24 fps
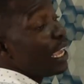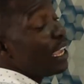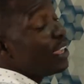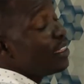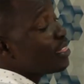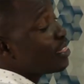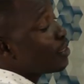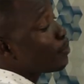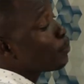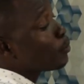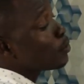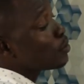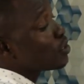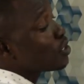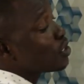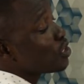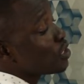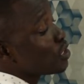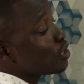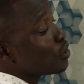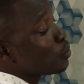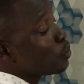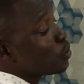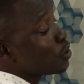8th
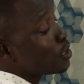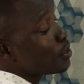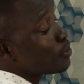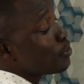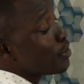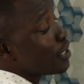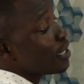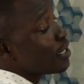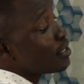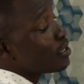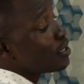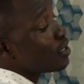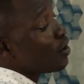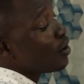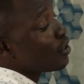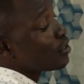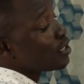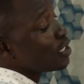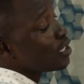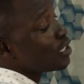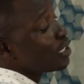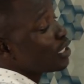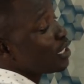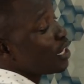position, which means
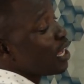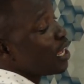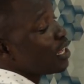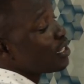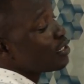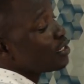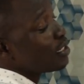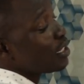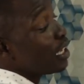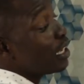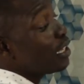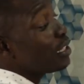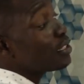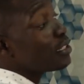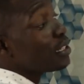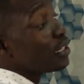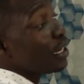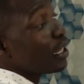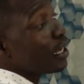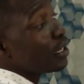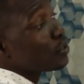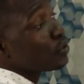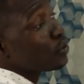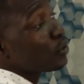oxygen has 8
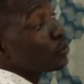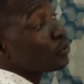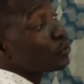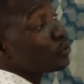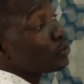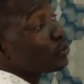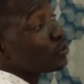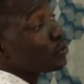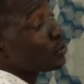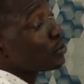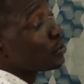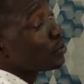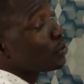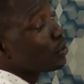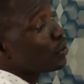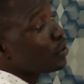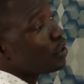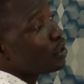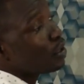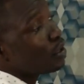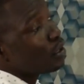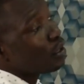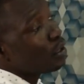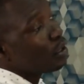electrons.
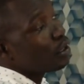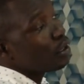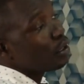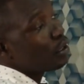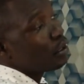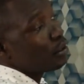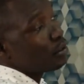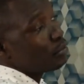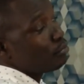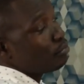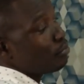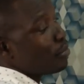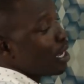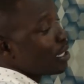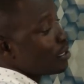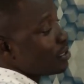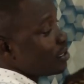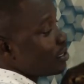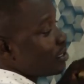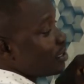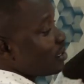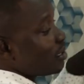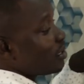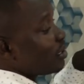
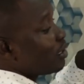But